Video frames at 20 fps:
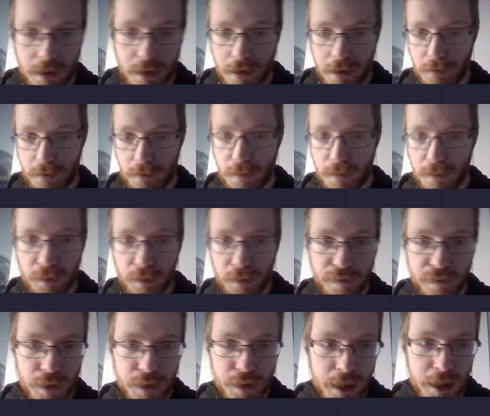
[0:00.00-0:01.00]

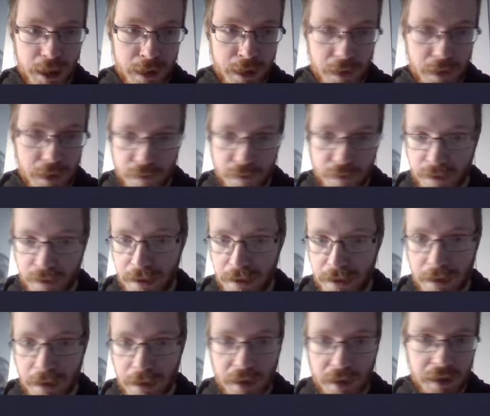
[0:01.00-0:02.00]
1.4k, fairly high
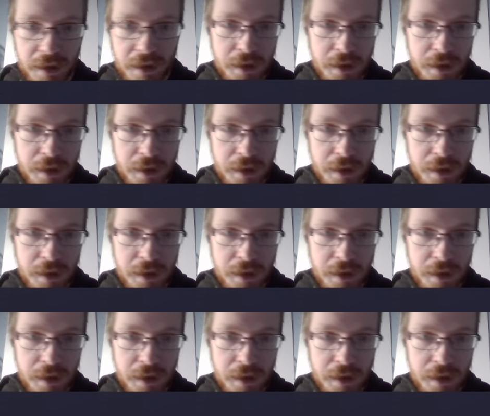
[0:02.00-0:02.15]
rated.